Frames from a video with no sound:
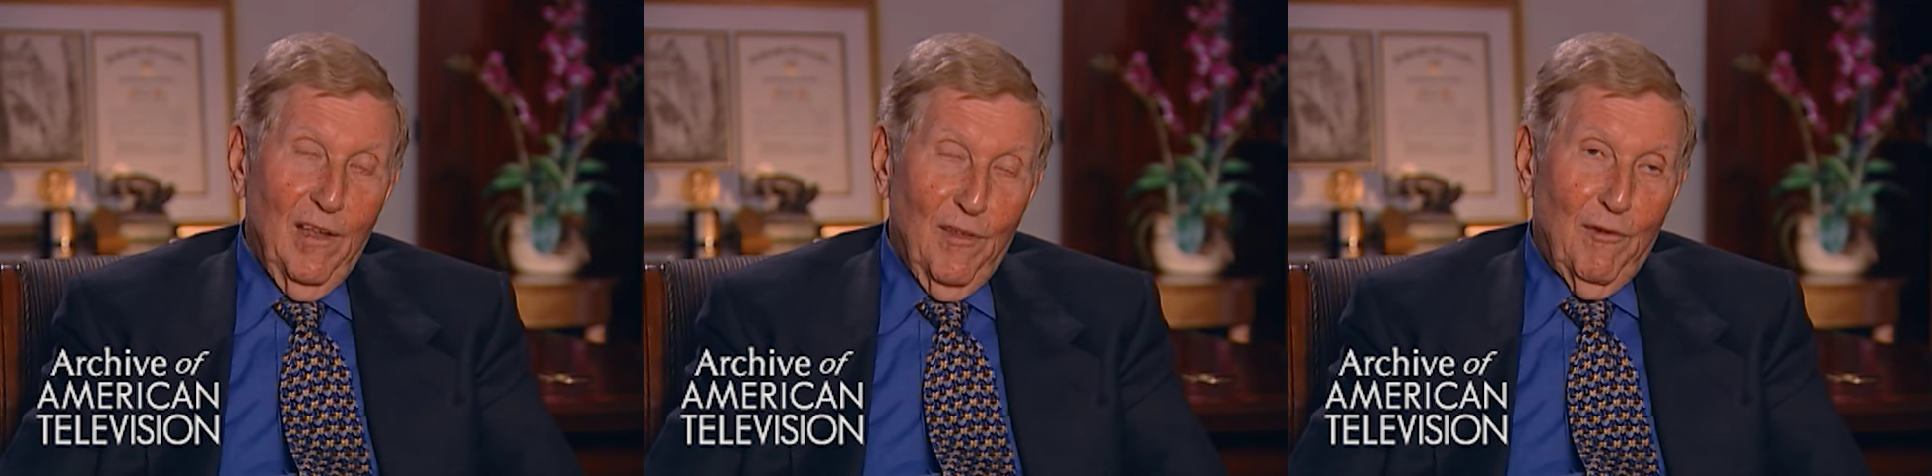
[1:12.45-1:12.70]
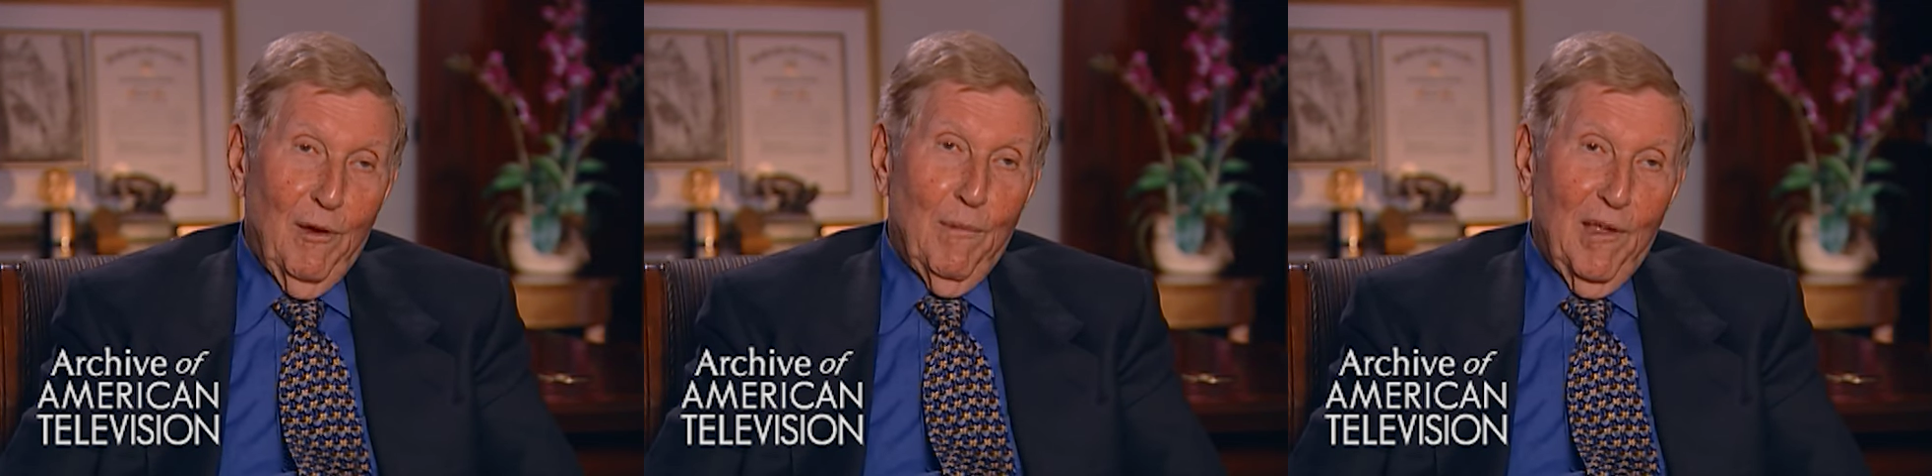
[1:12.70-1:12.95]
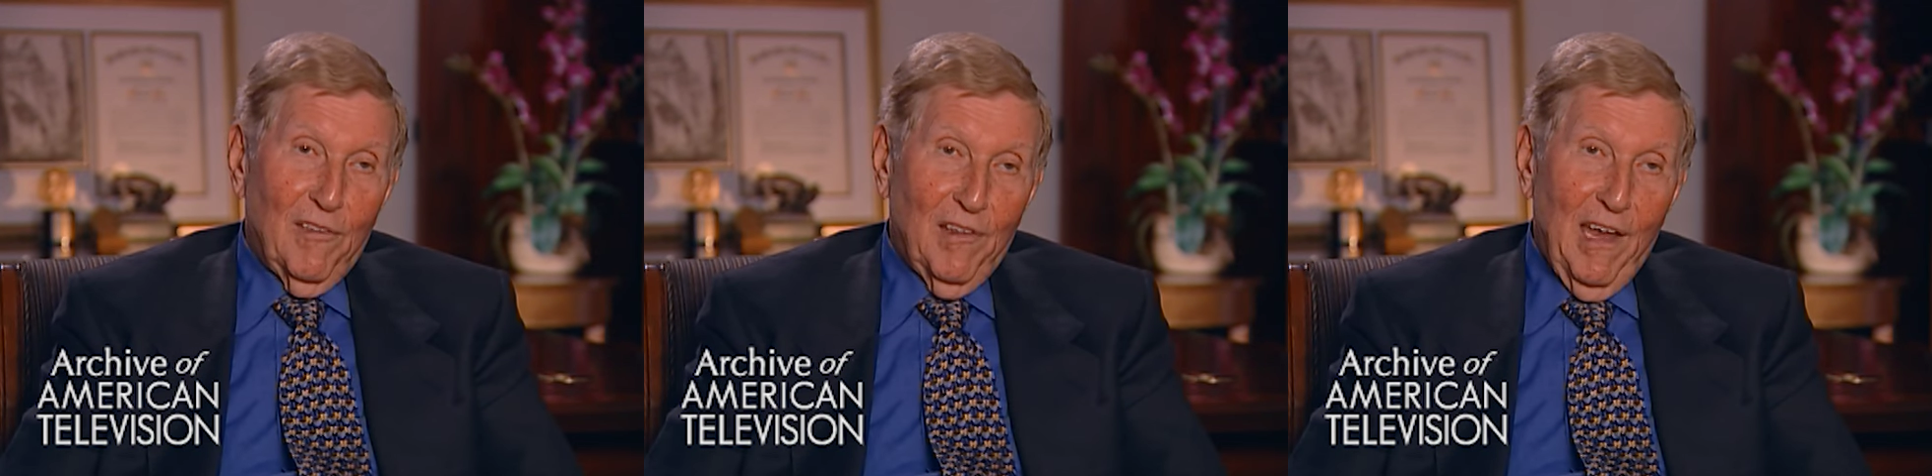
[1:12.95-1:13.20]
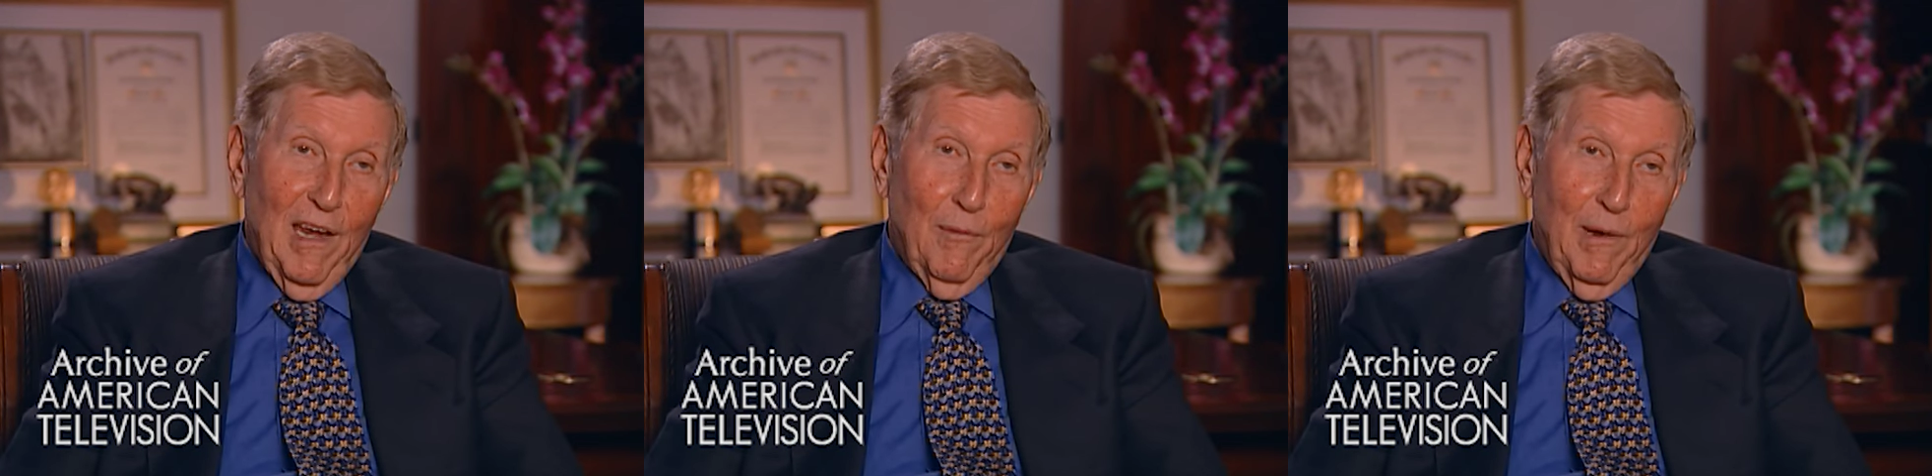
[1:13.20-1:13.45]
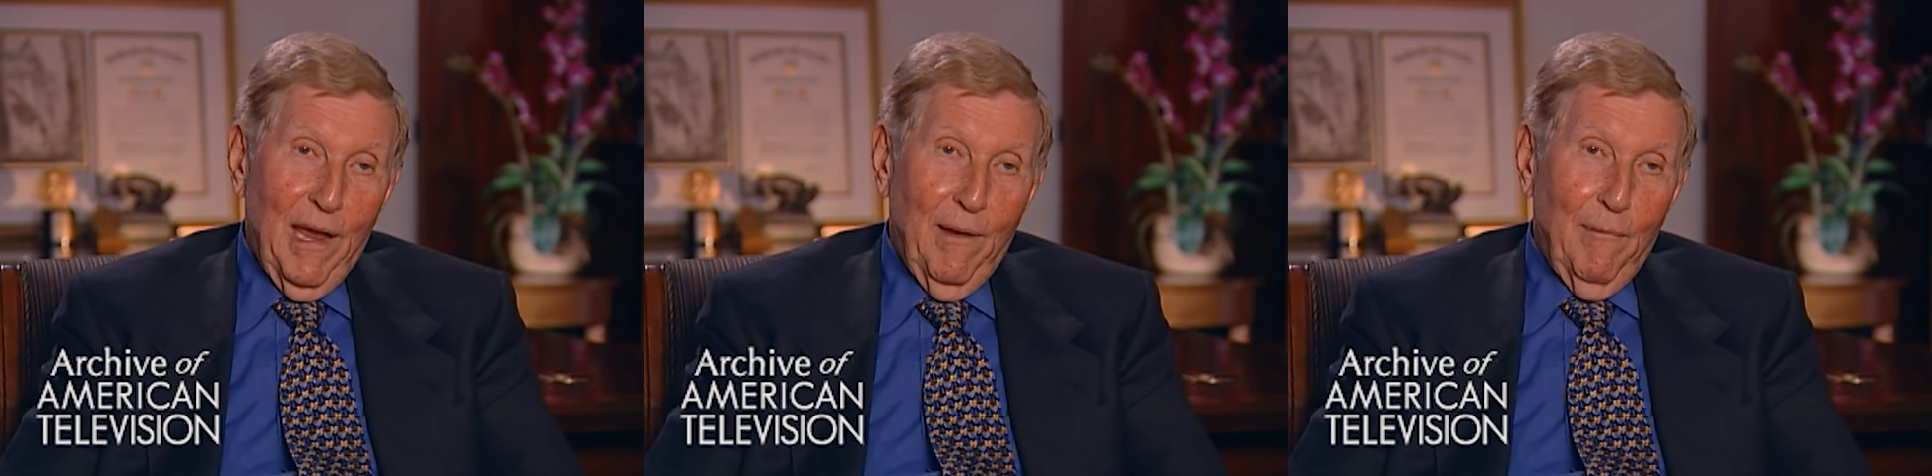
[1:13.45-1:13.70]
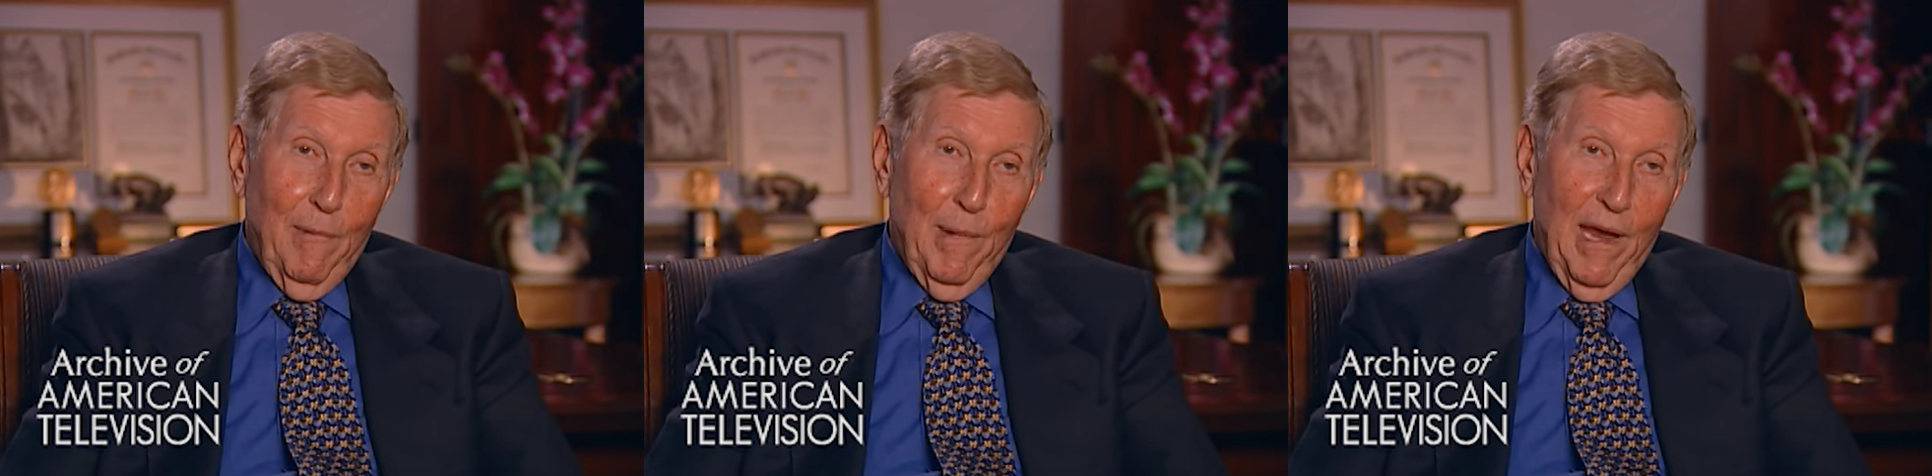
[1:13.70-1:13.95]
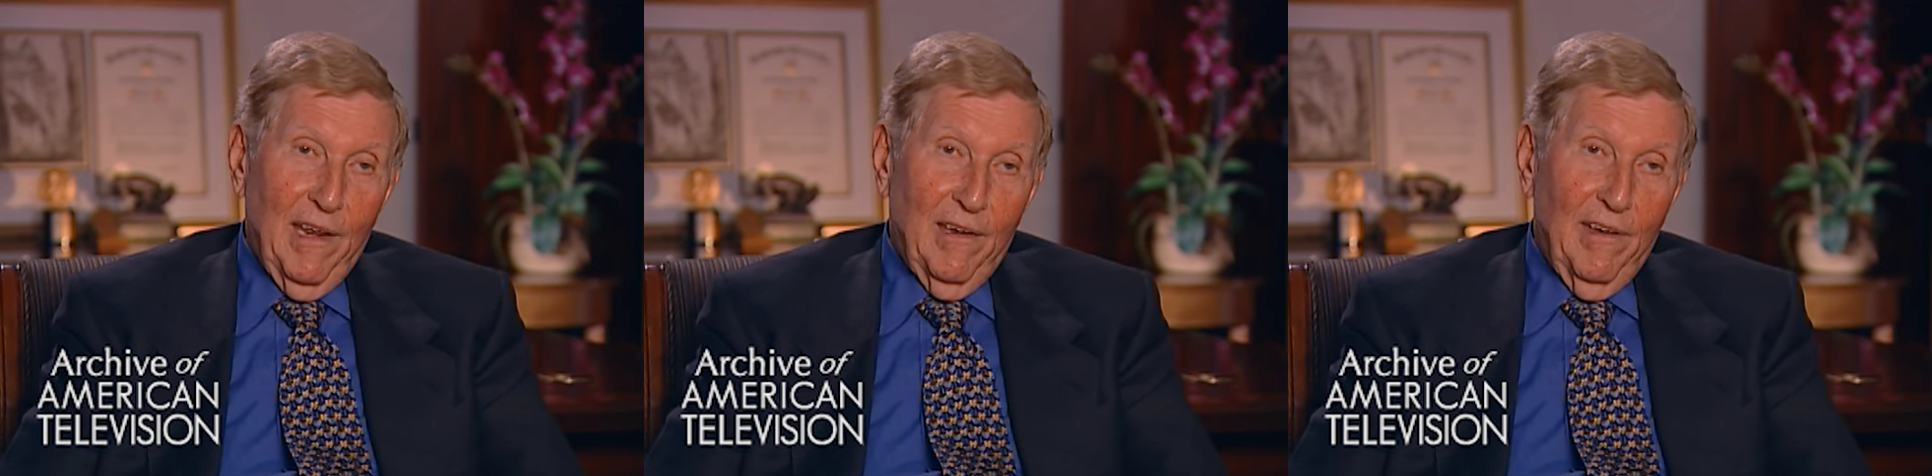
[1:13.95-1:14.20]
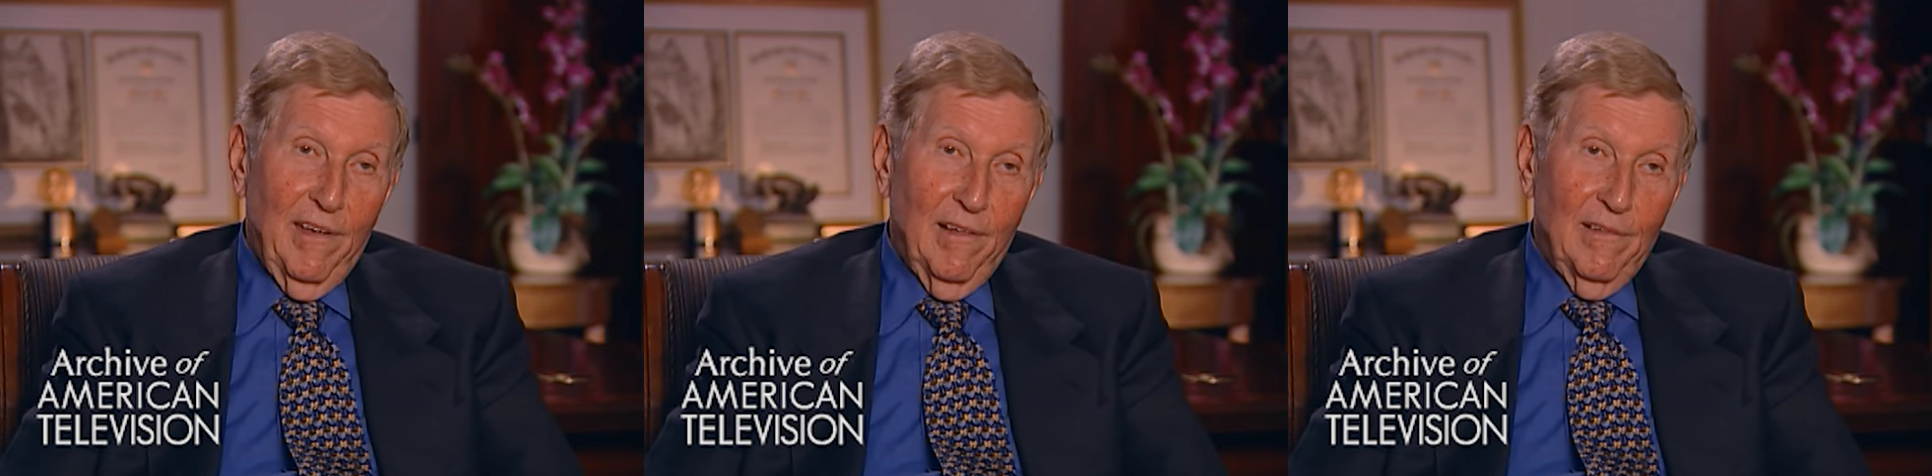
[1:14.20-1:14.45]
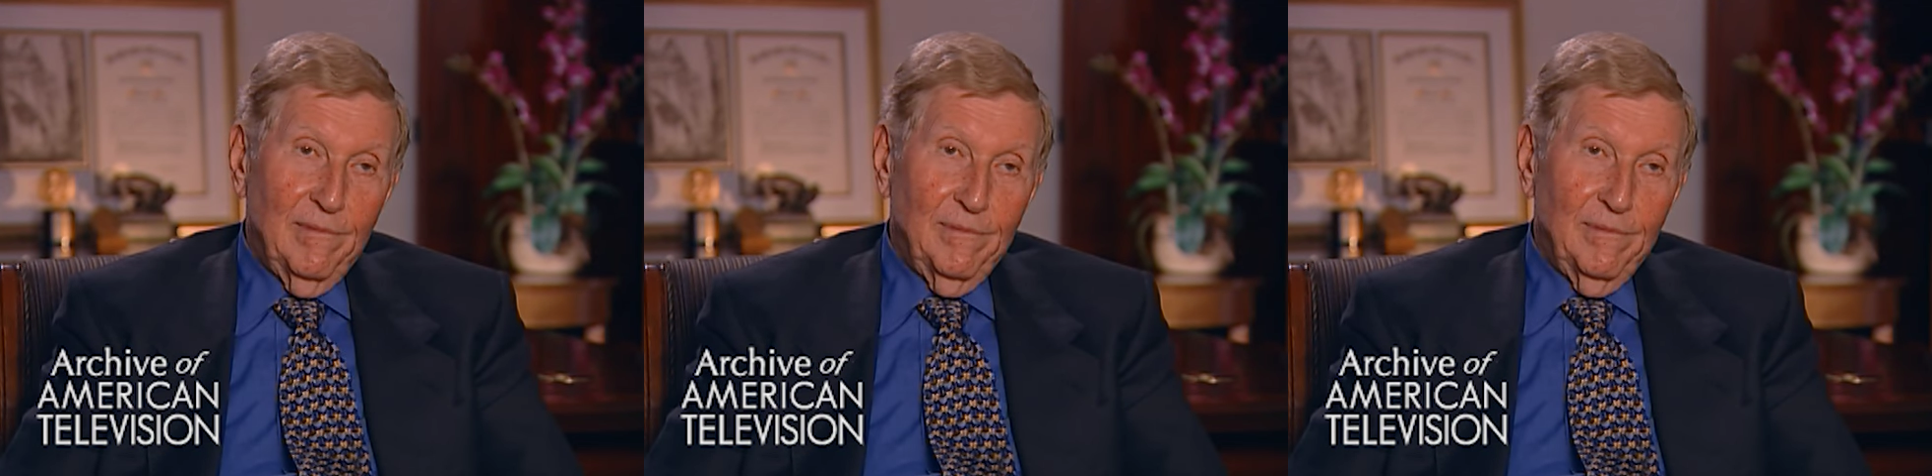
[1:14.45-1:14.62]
Three months later, we, we made a deal.